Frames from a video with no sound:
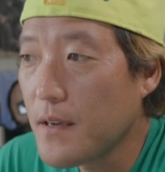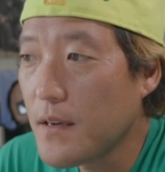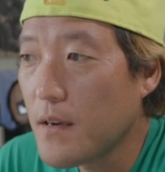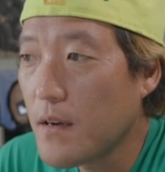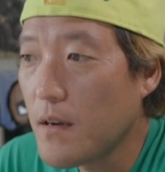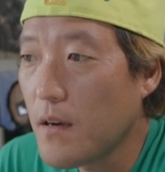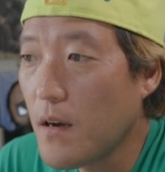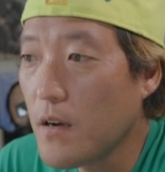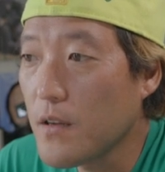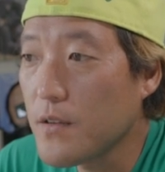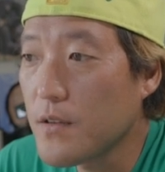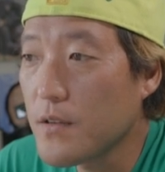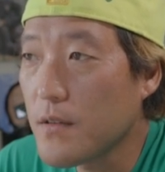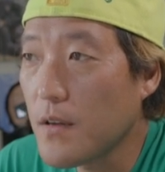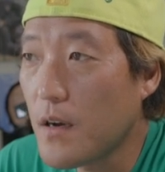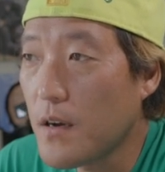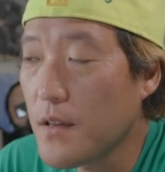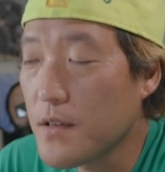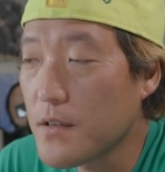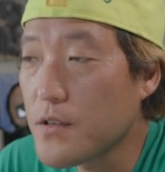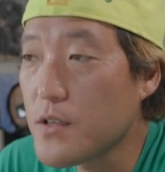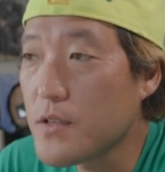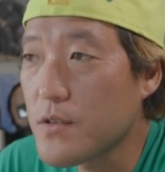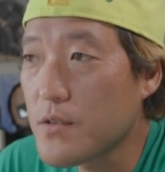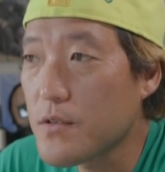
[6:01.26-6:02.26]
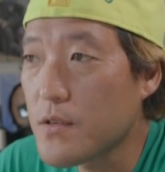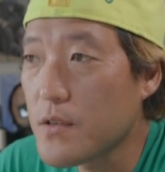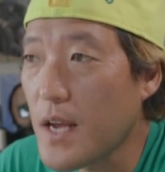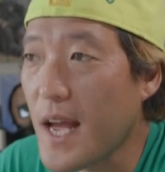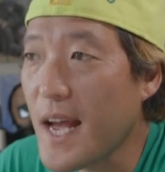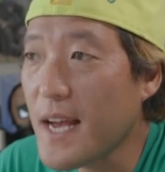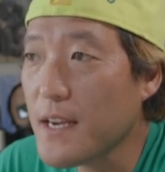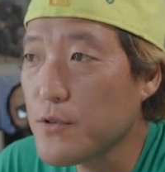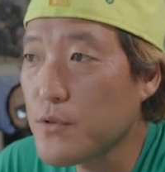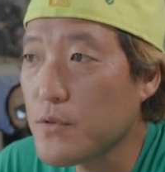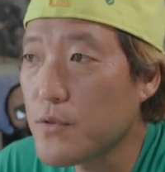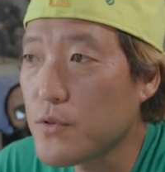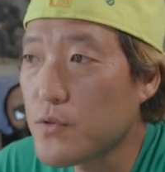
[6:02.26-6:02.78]
on on the
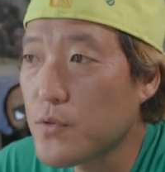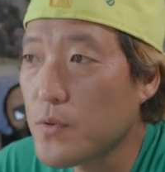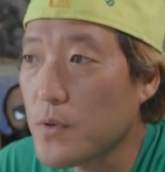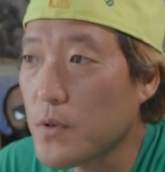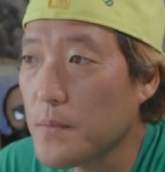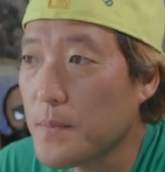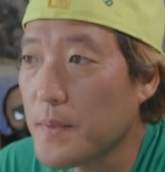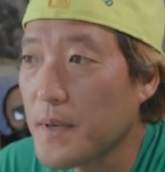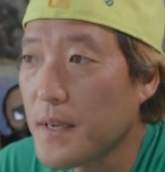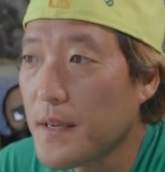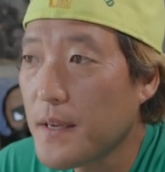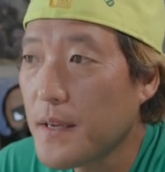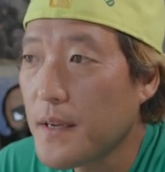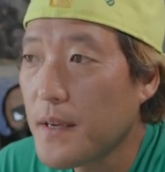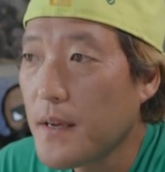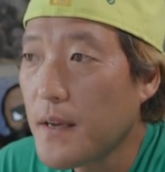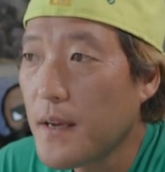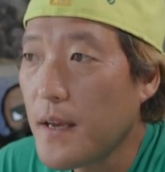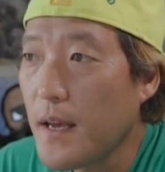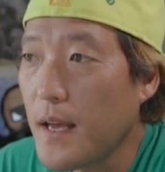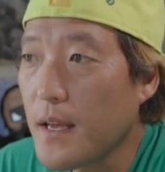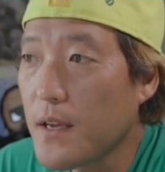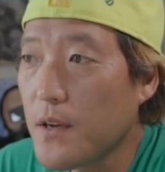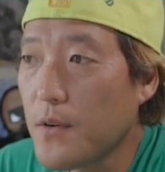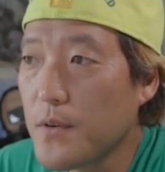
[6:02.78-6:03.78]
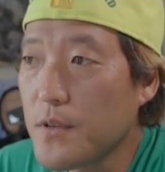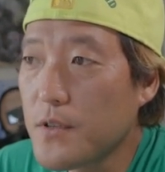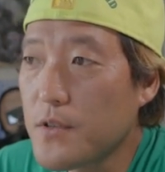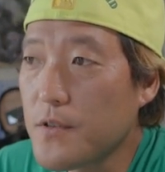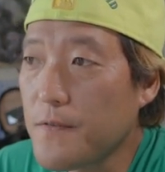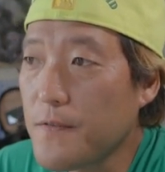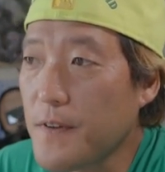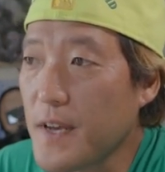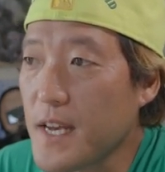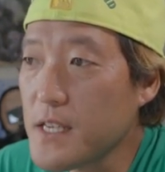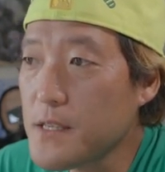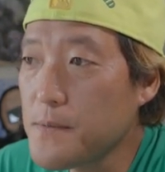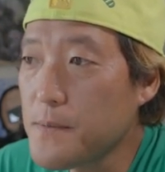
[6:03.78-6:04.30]
actual T W R P and go into
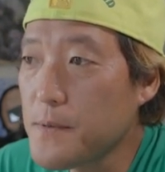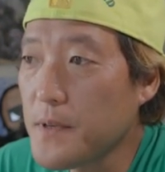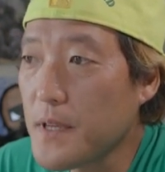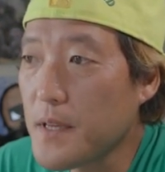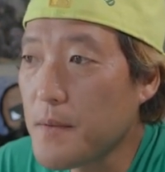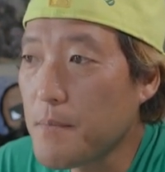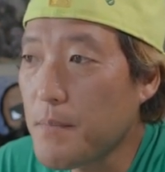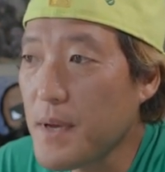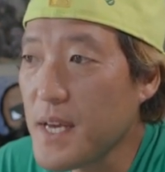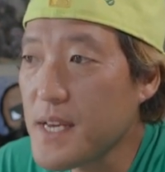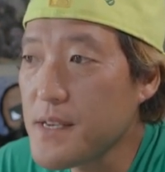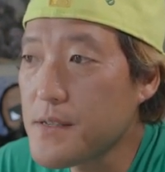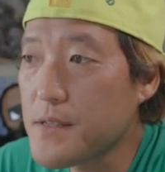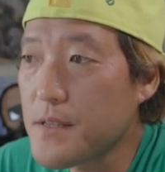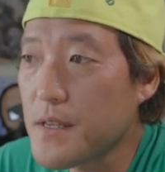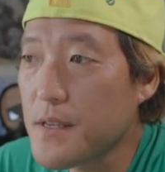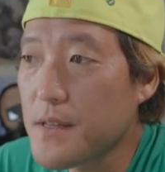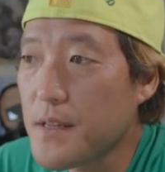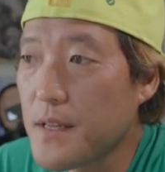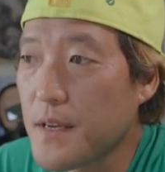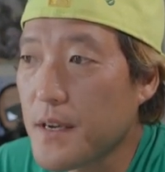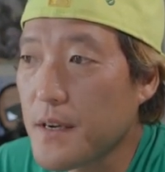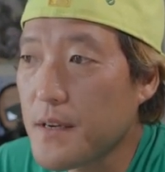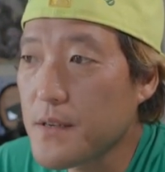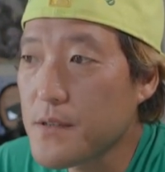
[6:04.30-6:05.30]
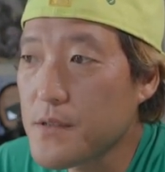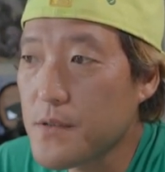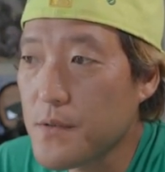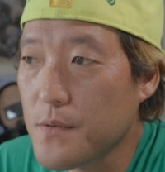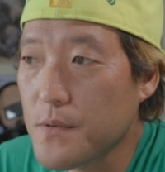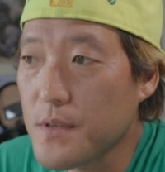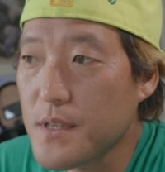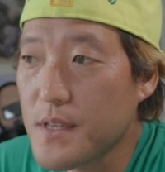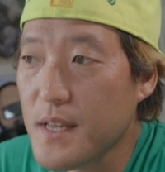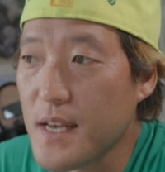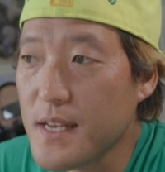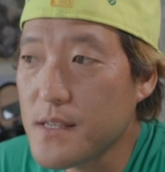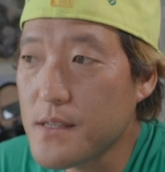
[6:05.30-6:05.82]
fastboot and paste it there.
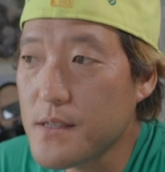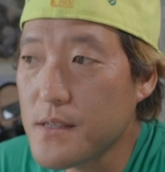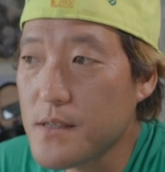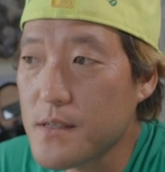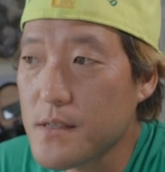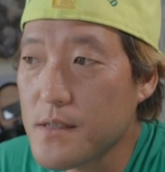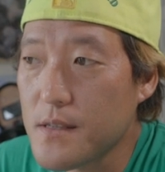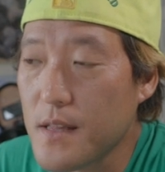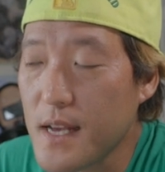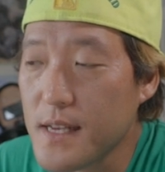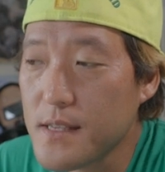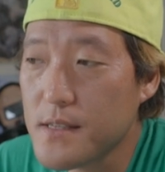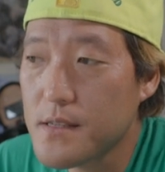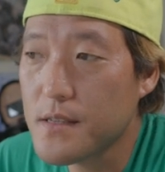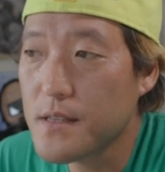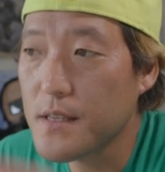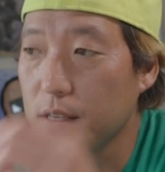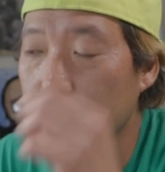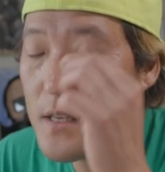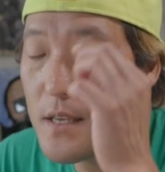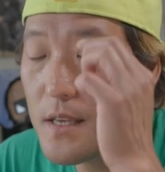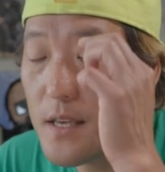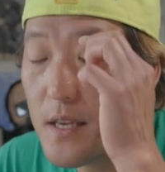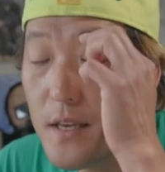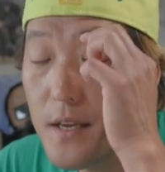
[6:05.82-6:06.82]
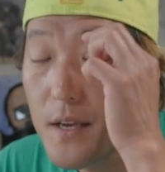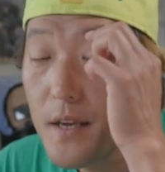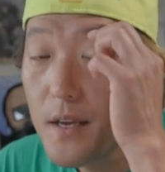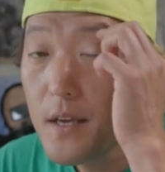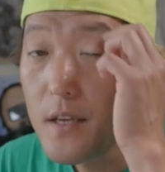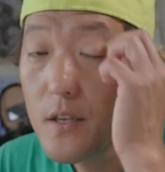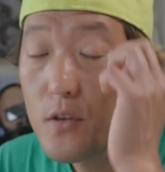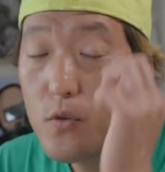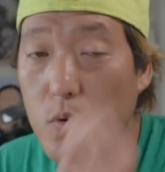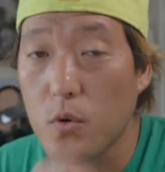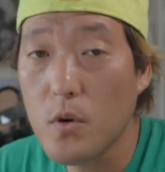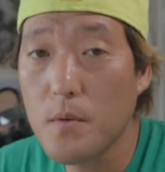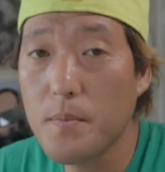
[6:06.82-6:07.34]
So that's that's the T
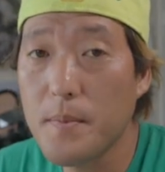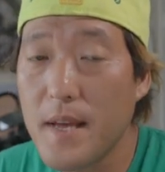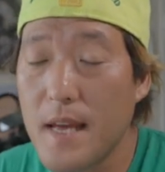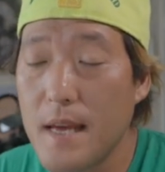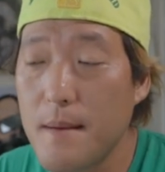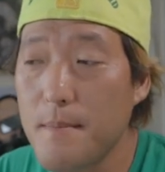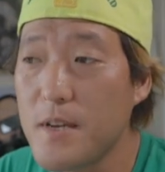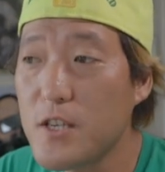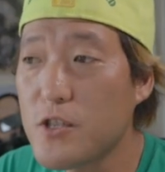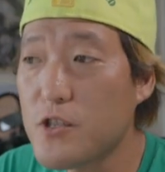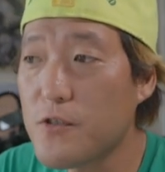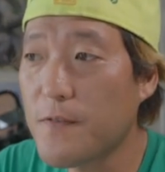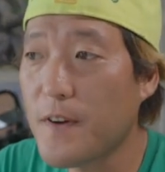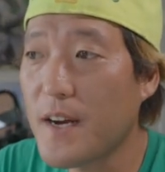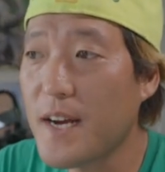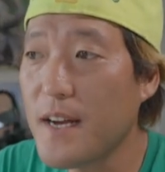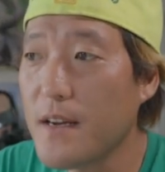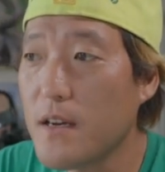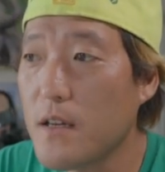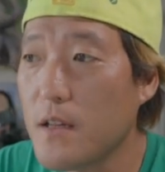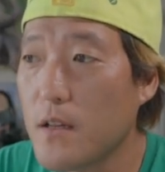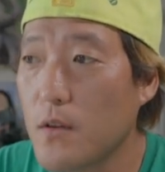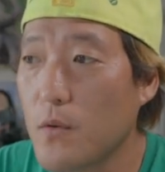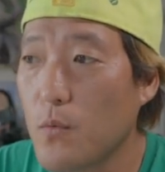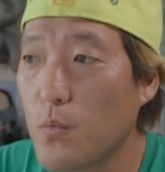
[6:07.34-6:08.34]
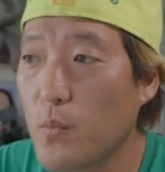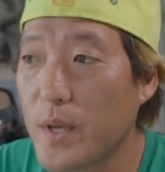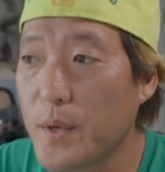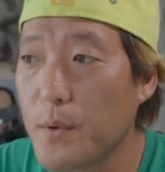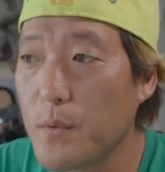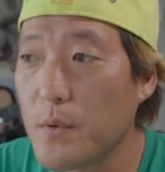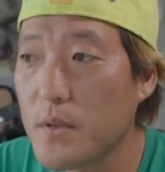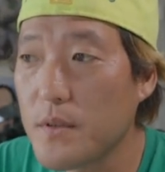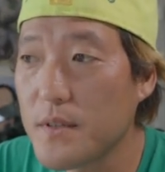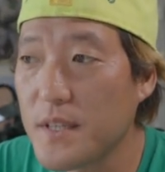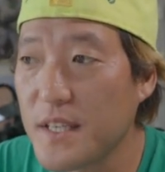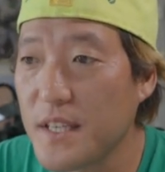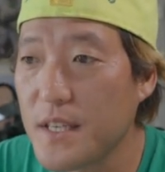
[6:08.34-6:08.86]
W R P image file we
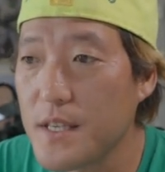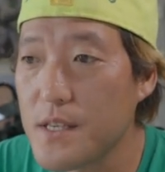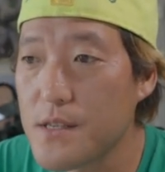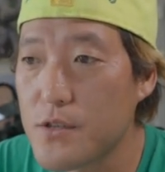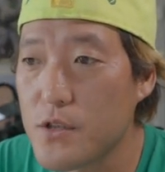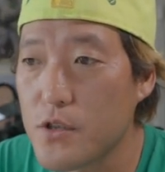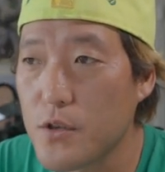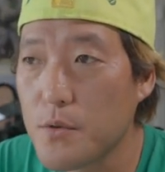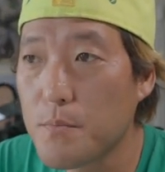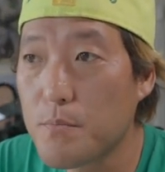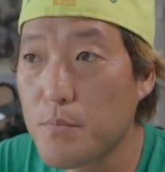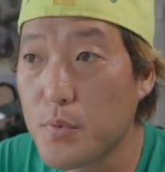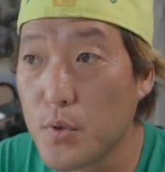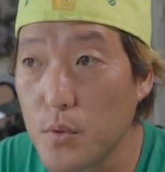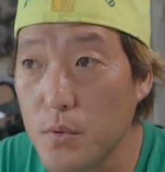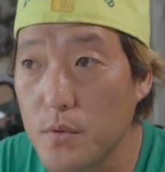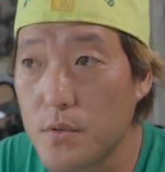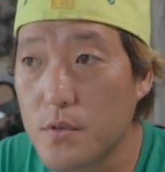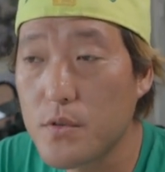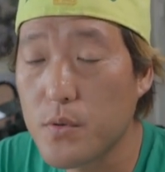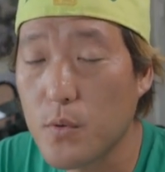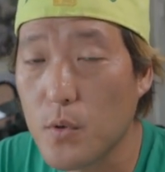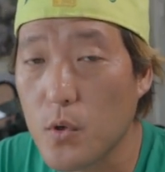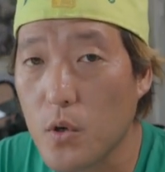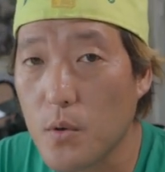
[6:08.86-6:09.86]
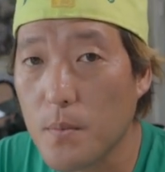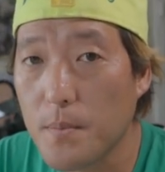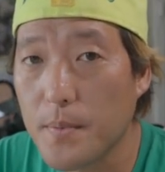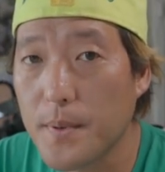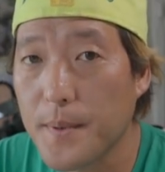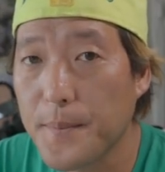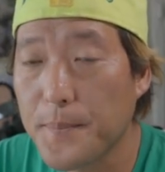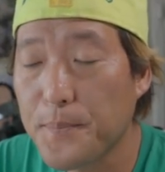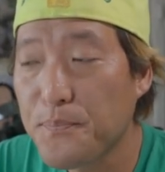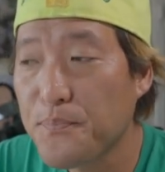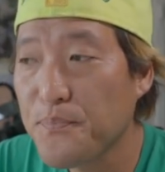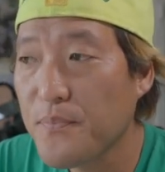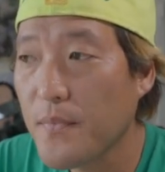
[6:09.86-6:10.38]
will need to boot T W R P
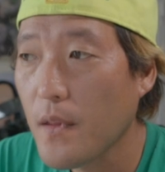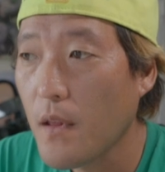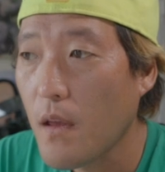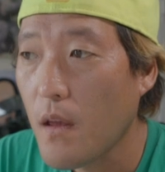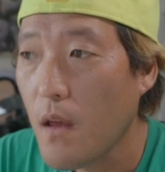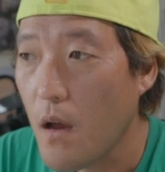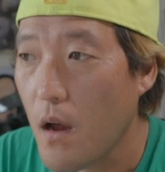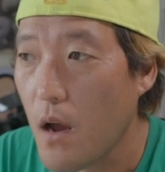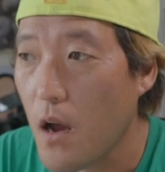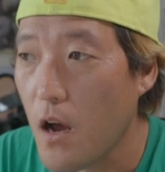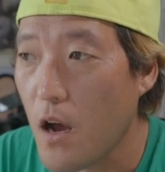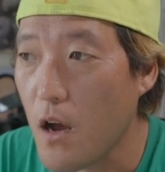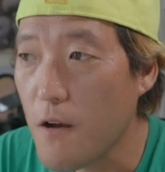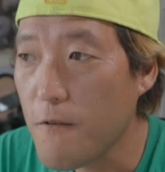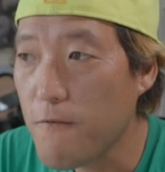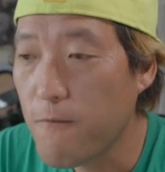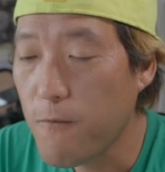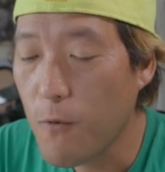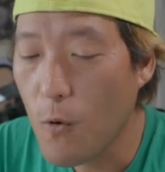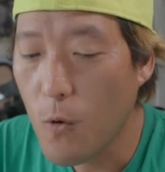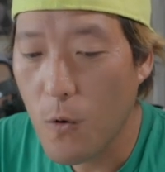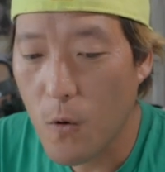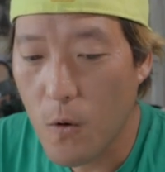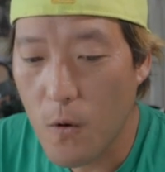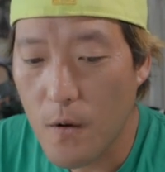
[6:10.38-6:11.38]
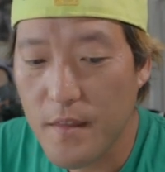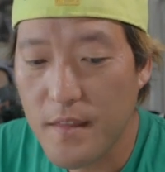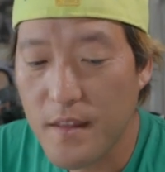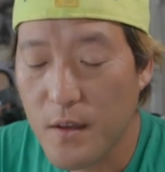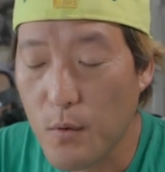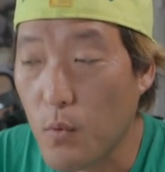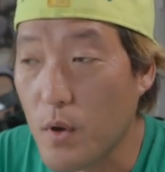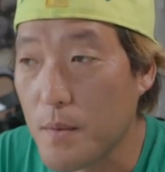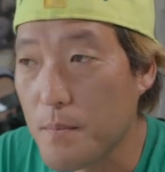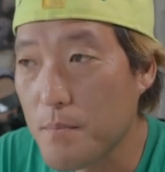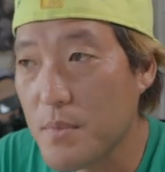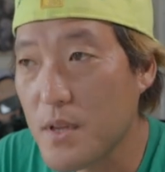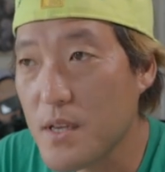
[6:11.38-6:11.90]
uh, for the
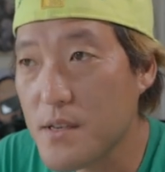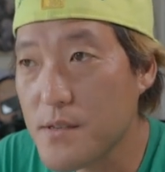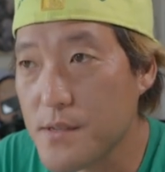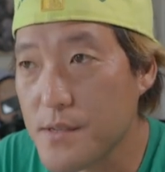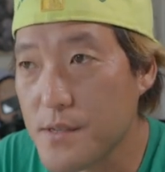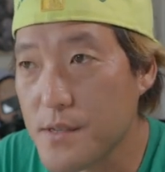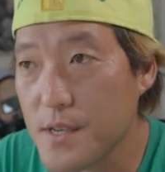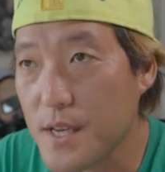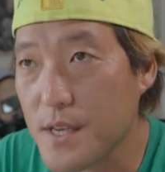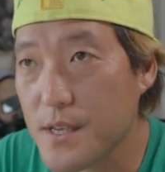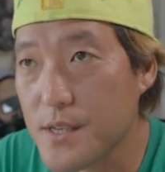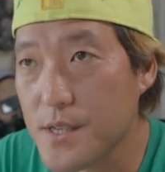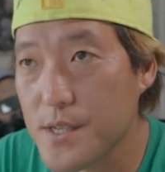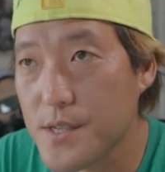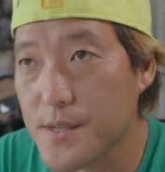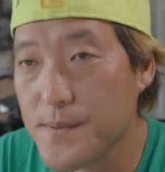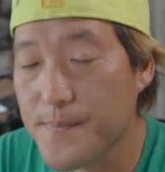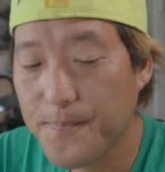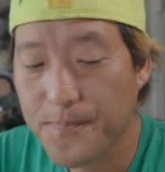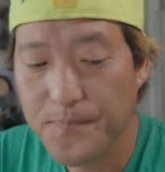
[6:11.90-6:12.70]
OnePlus six.